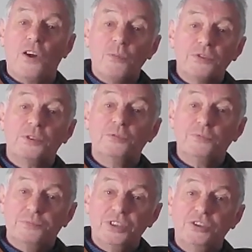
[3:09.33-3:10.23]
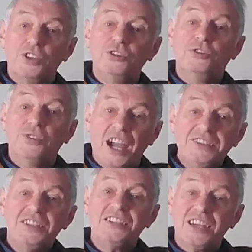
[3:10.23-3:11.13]
from the
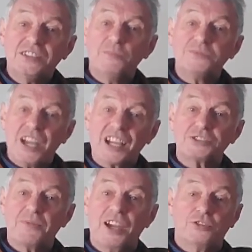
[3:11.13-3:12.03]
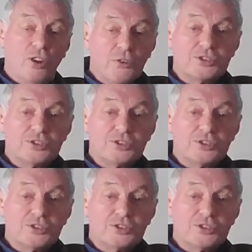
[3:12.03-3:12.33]
United Kingdom taxpayer,